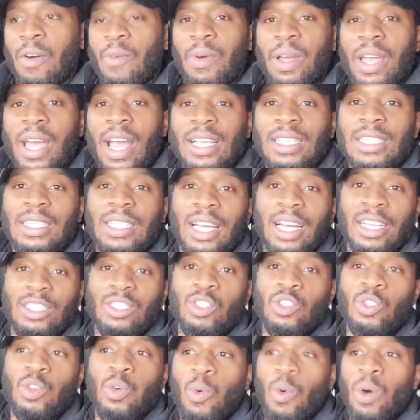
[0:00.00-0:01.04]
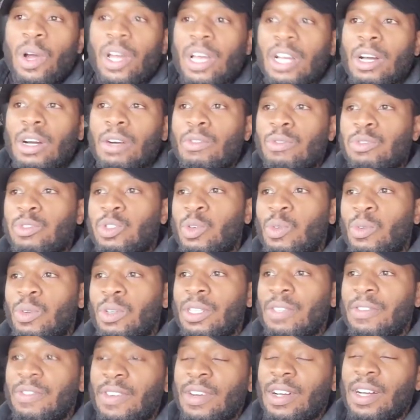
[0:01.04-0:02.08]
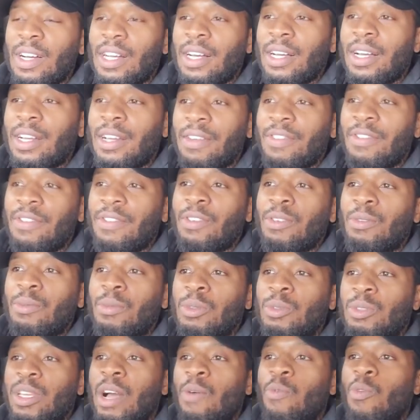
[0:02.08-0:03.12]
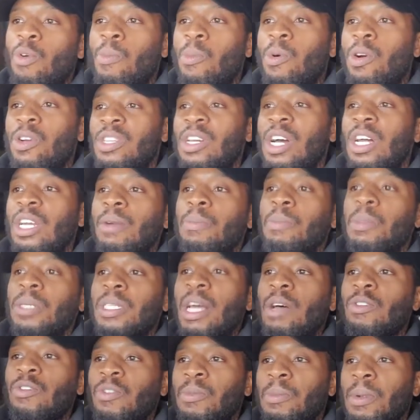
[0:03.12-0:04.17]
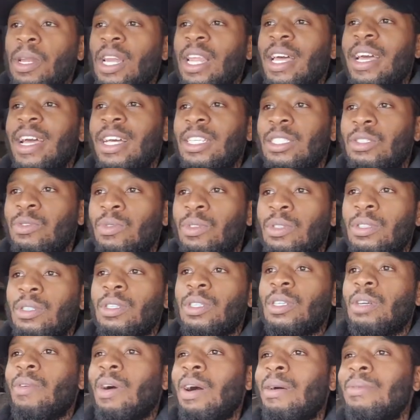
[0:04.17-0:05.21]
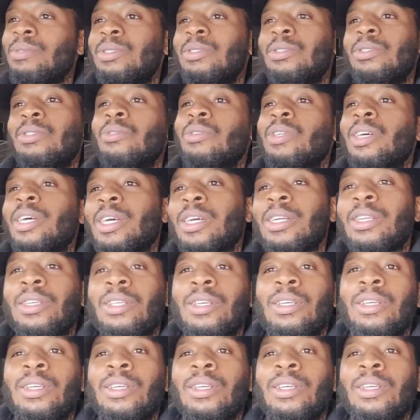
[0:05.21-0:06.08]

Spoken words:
We actually got $12.25. We just got one more dollar, but that was from the last one. Why would you do that?